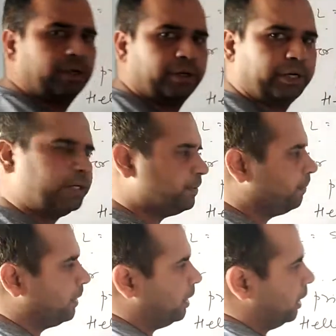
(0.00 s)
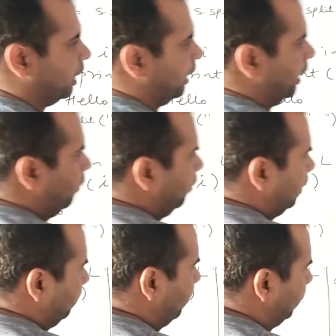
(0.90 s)
right? Hello will
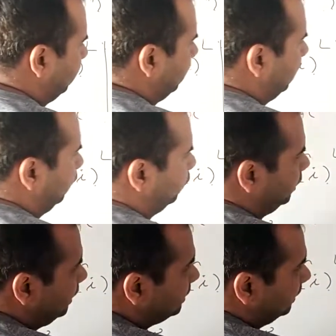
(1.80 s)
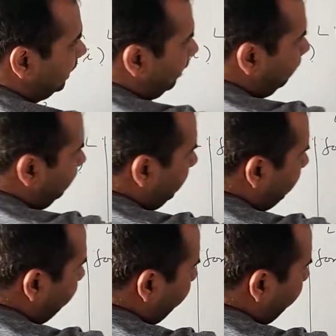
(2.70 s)
come here. Now each and every